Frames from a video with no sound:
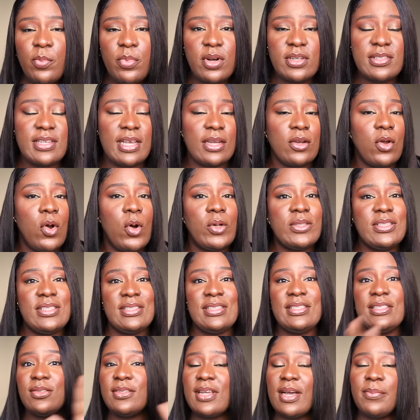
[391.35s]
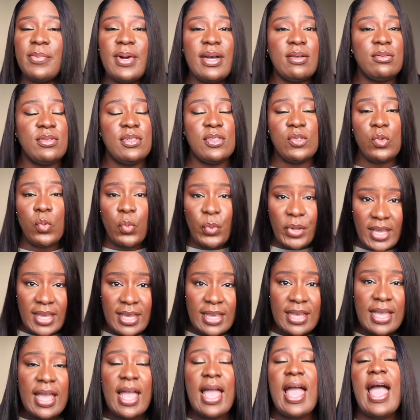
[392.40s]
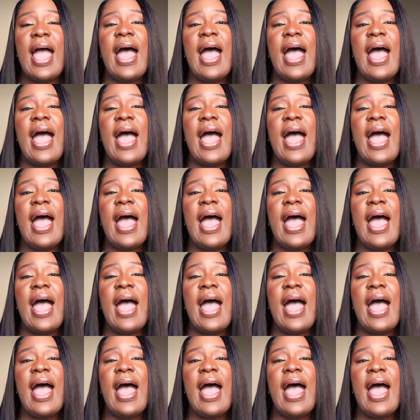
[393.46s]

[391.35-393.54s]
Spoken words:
box and all the details about this wig.